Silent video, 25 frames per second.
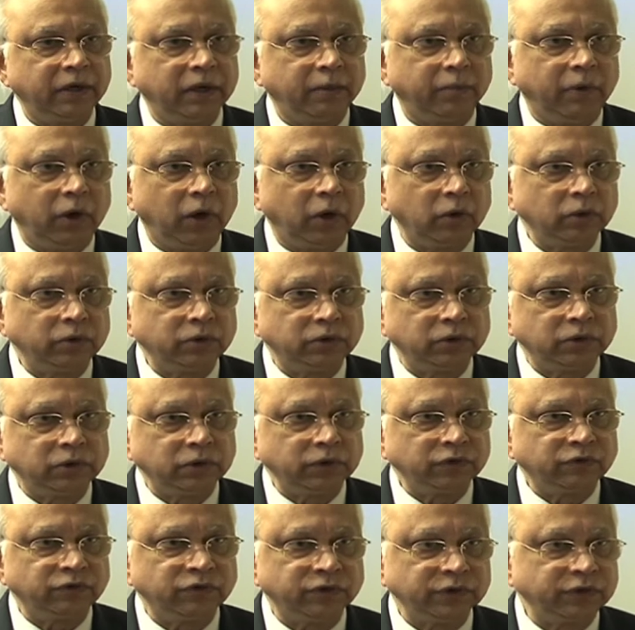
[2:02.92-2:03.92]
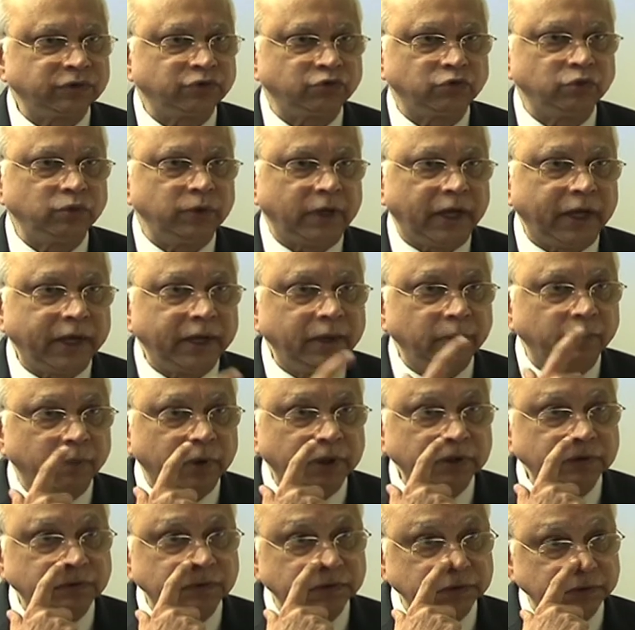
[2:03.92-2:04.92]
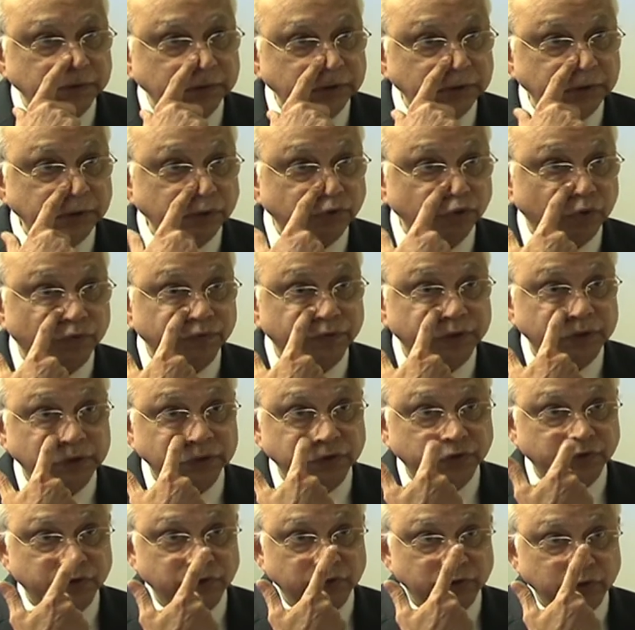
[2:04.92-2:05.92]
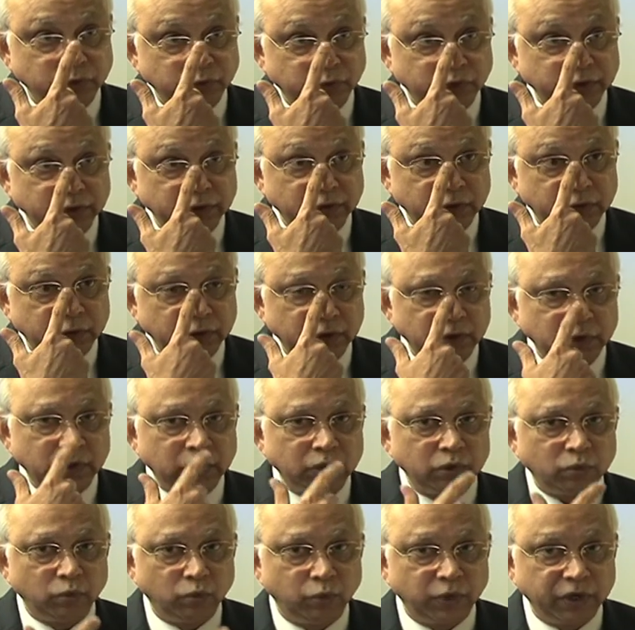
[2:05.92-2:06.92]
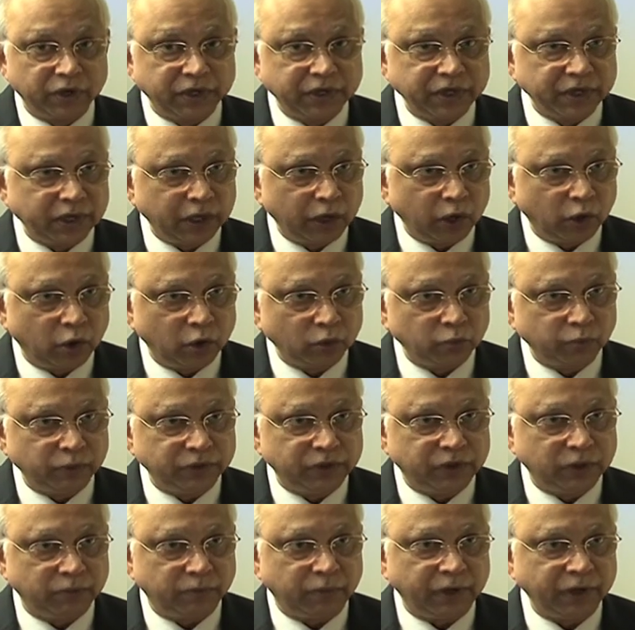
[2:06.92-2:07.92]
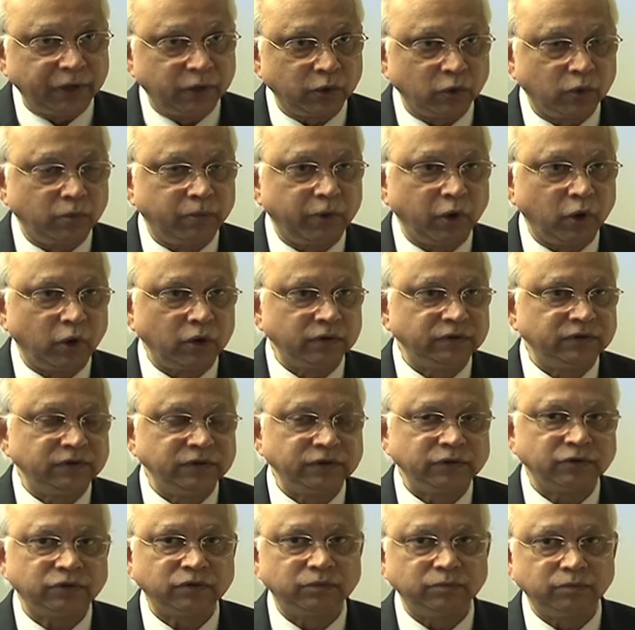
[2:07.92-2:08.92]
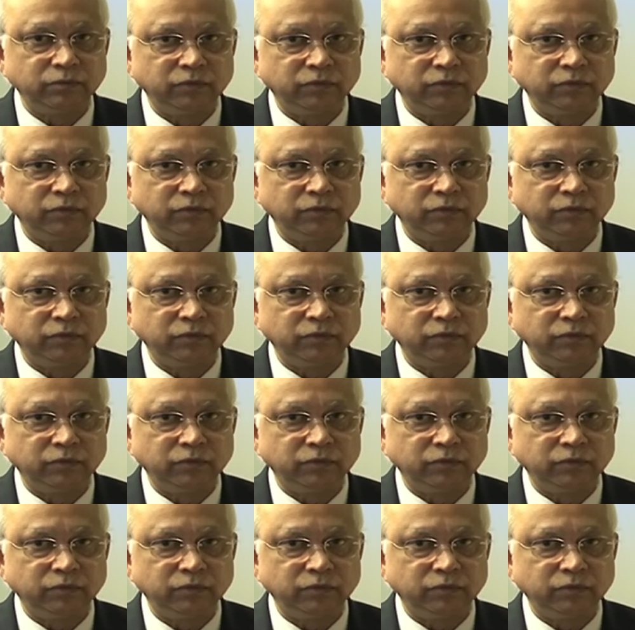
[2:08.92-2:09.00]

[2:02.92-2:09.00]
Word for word: about six to nine months in each of the institution working along with the microbiologist,